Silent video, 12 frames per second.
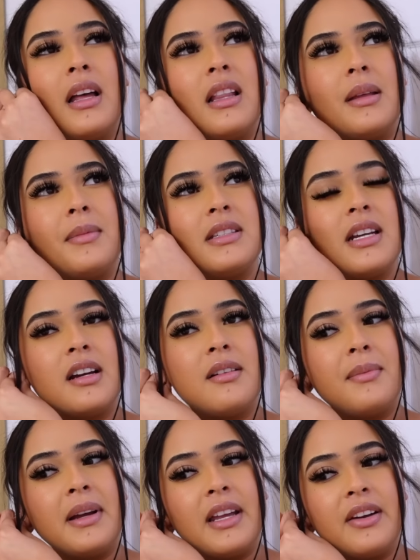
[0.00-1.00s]
let me take off
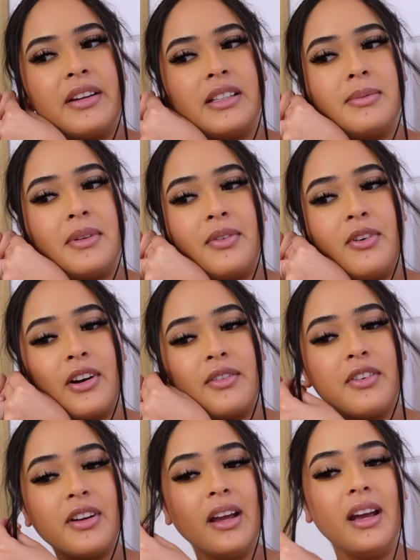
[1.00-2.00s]
my earrings before I
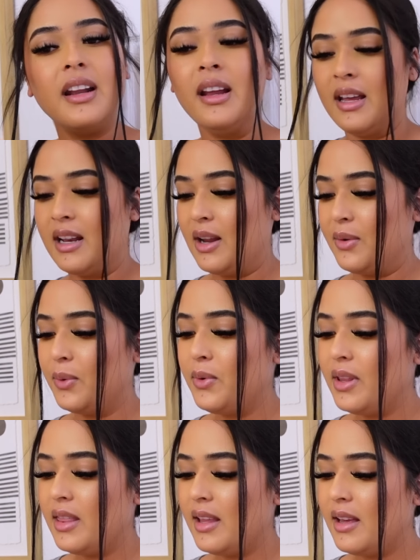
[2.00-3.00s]
forget and I
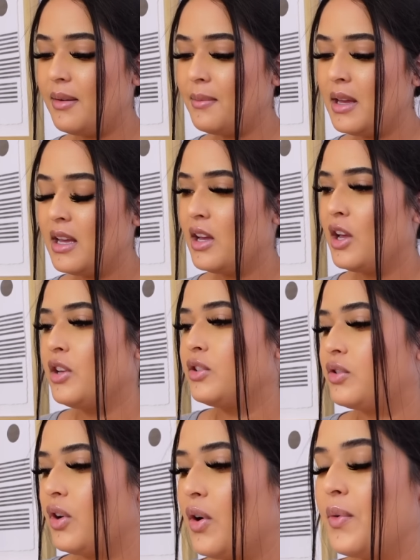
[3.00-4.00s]
ruin them.
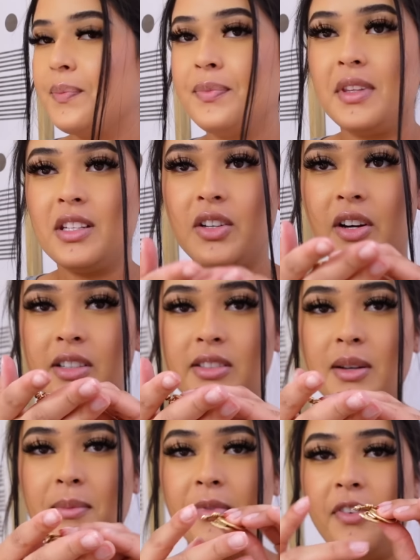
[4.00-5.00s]
So these are
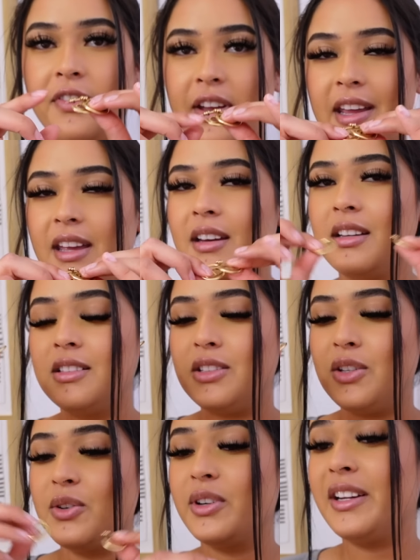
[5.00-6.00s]
some fake
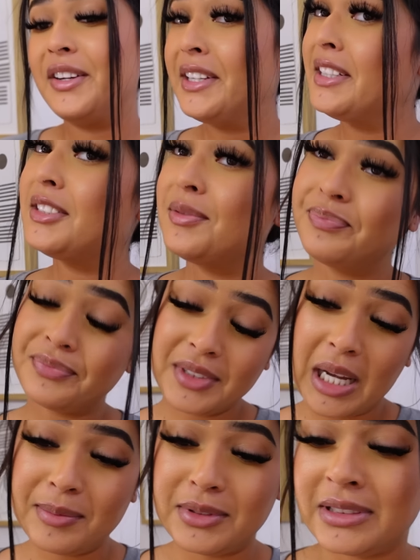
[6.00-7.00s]
Dior earrings,
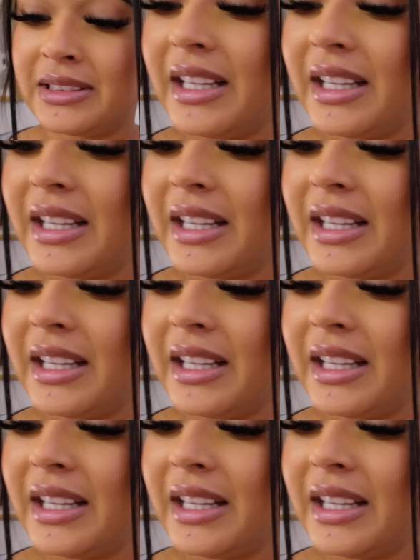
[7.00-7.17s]
I'm just